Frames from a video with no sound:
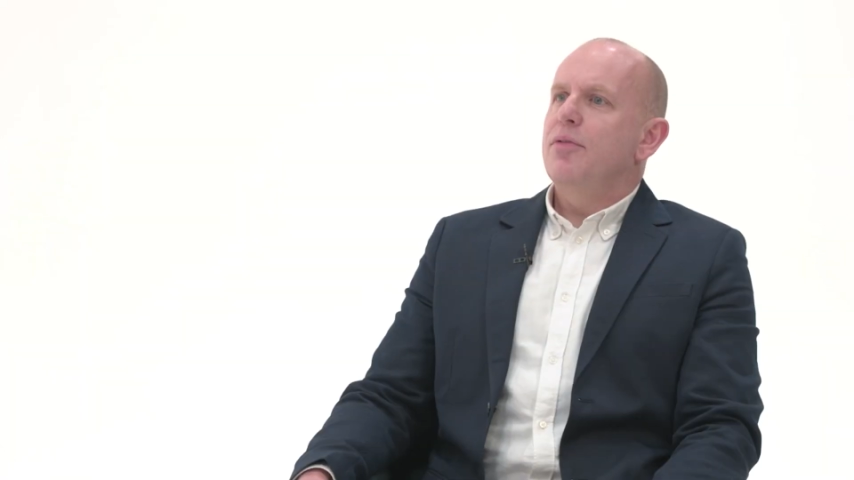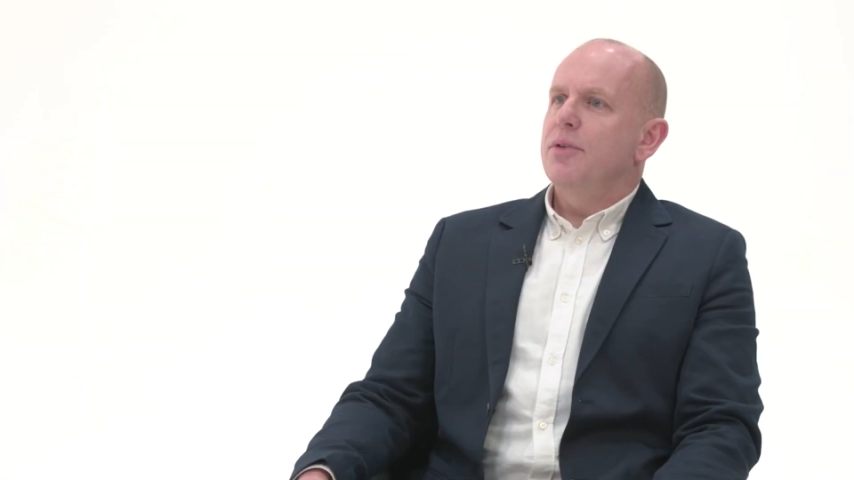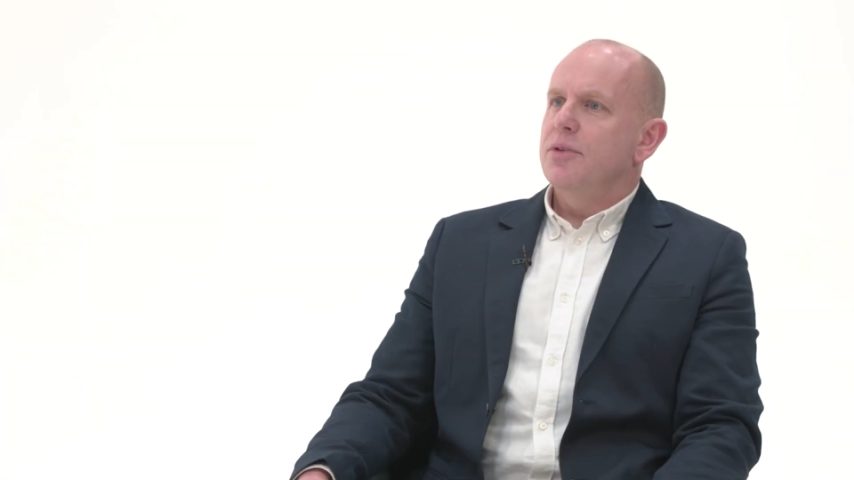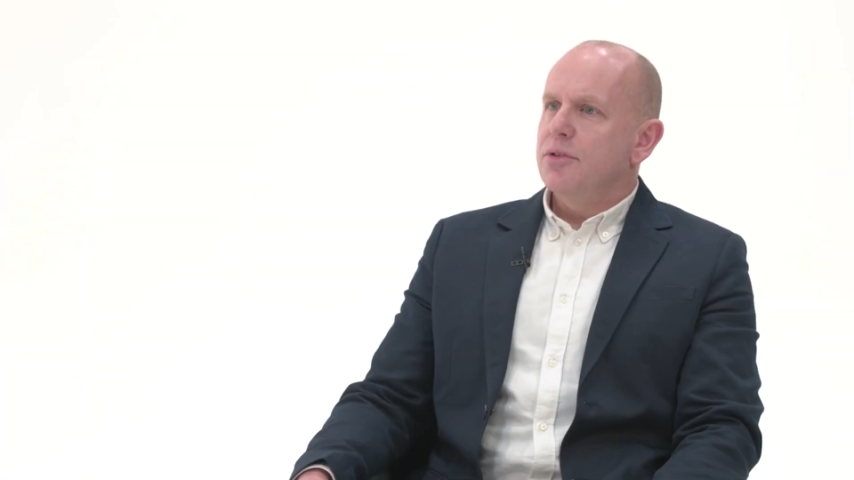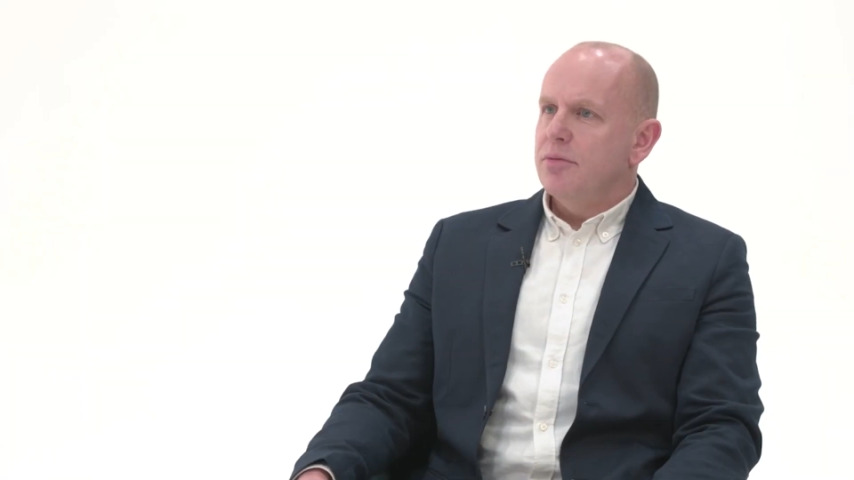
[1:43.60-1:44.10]

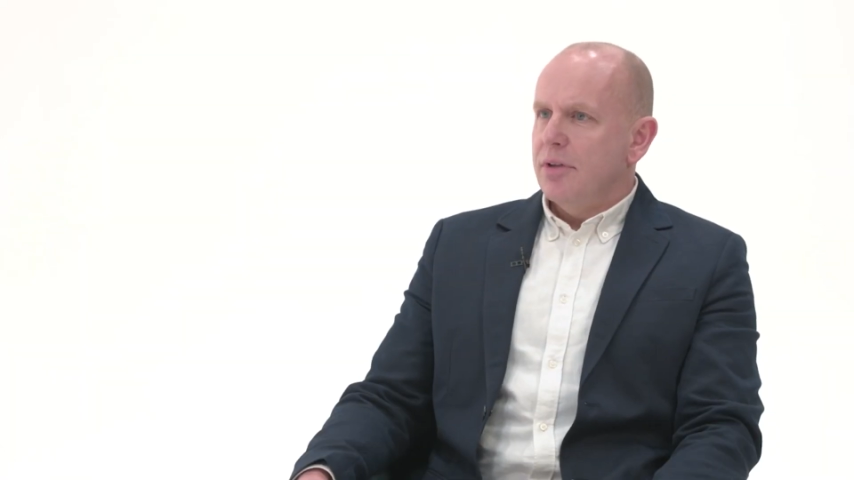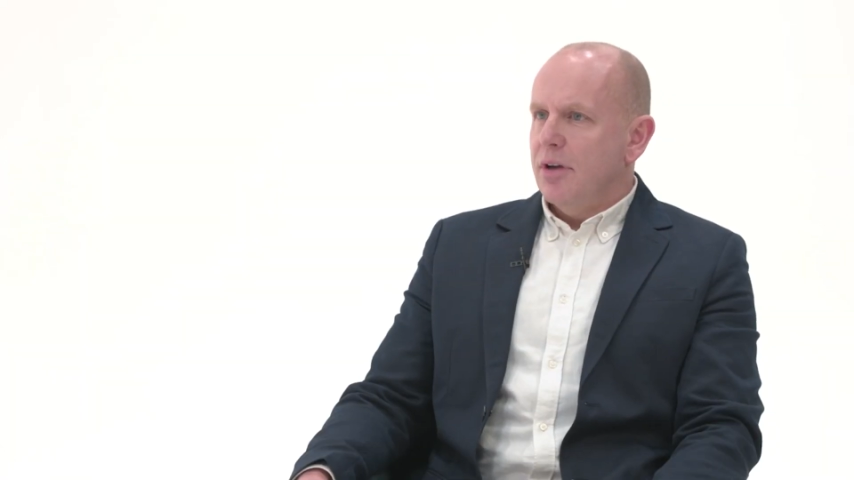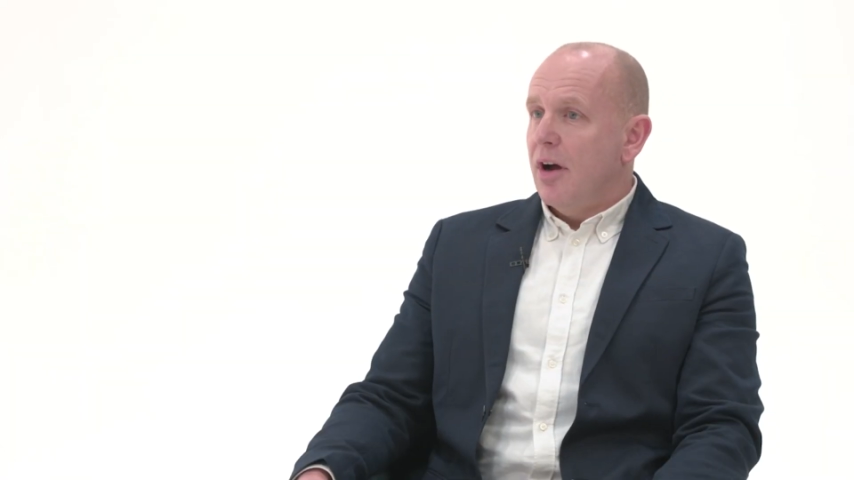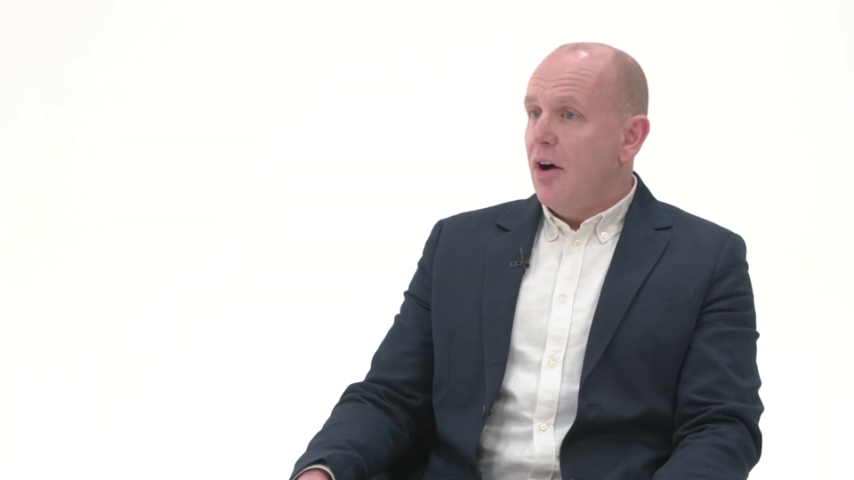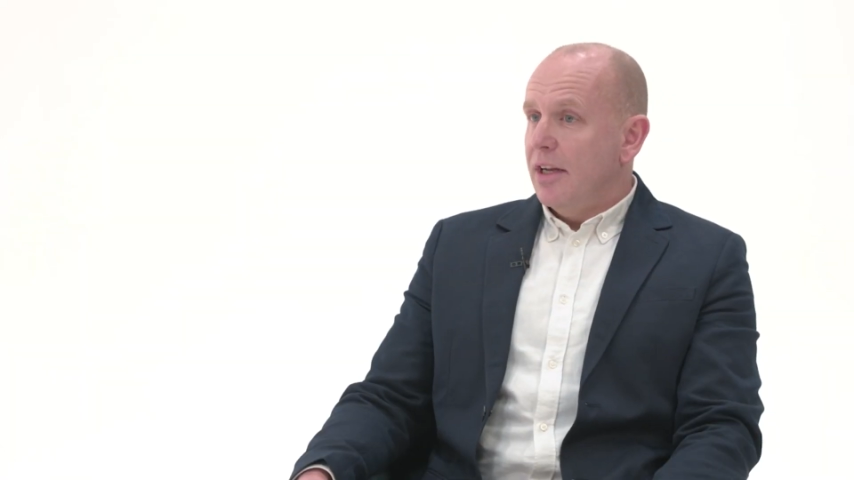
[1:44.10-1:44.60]
offers that
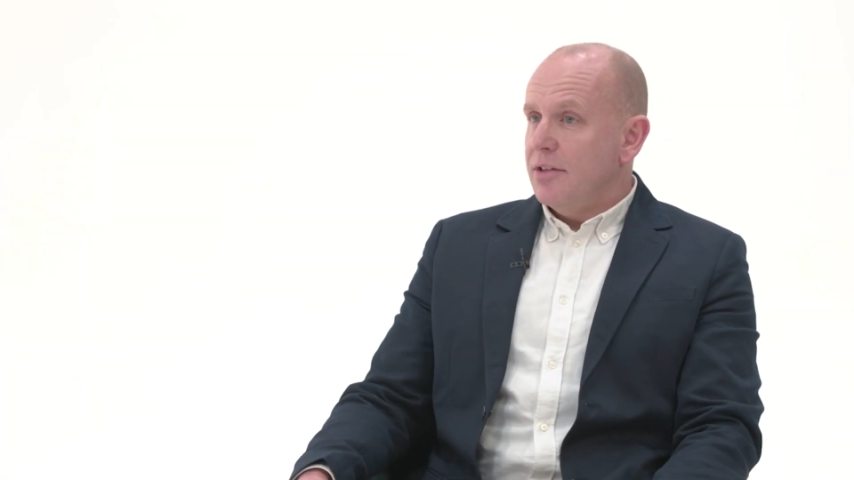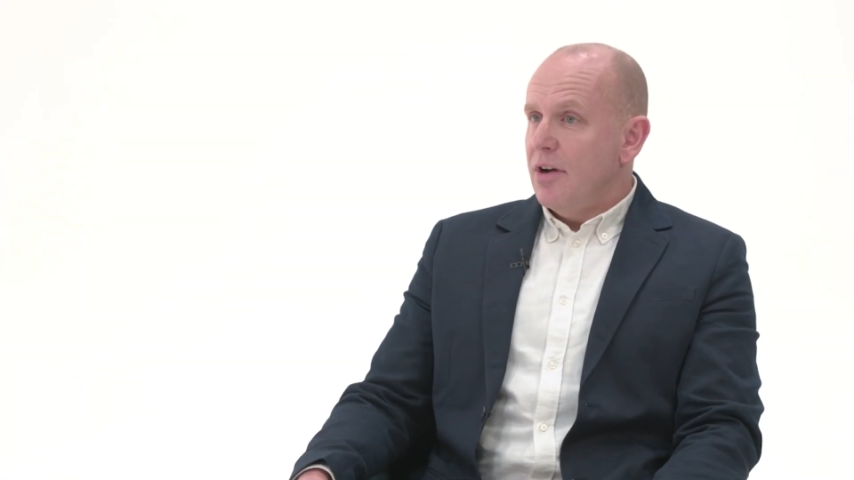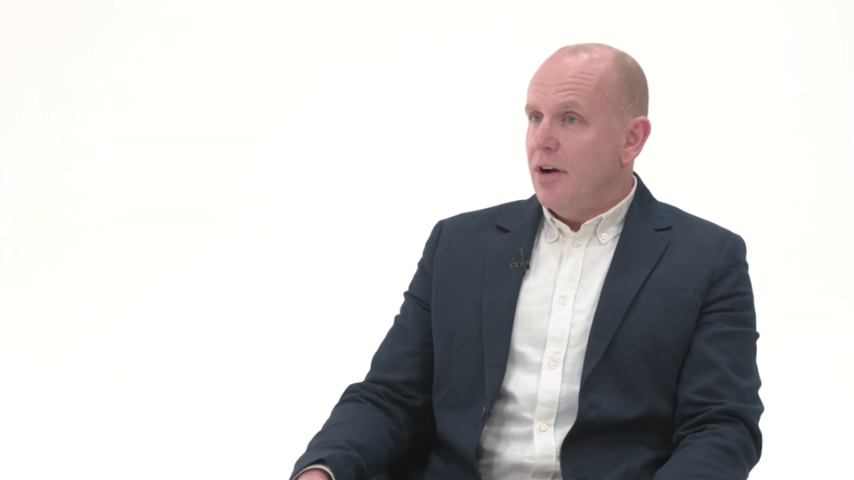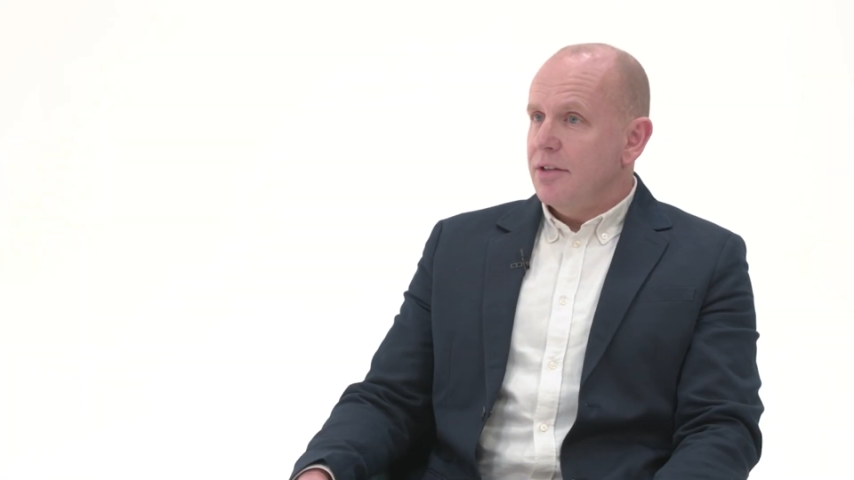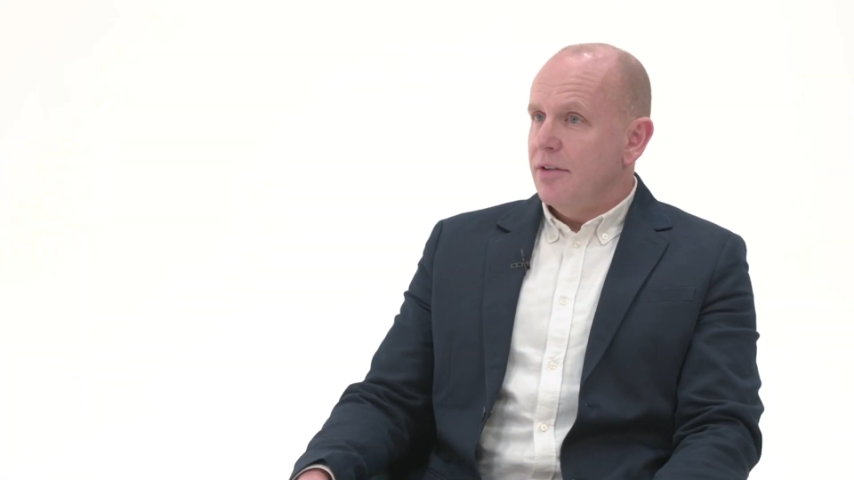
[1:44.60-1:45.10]
are highly
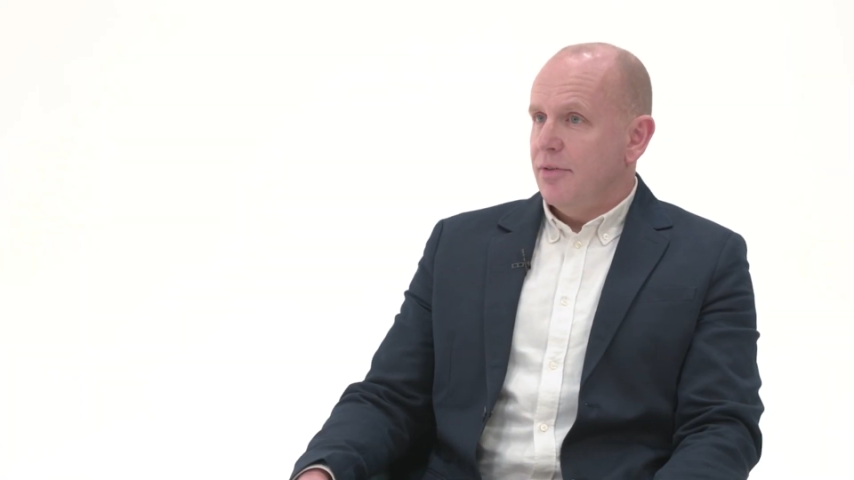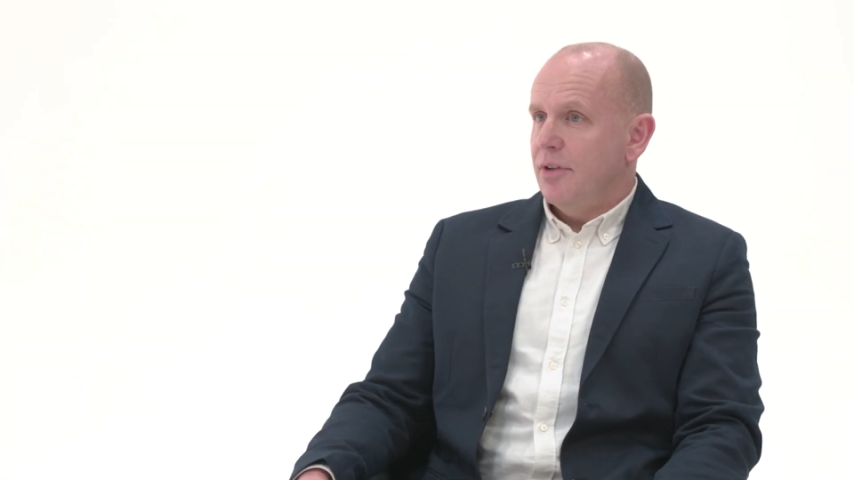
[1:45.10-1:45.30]
targeted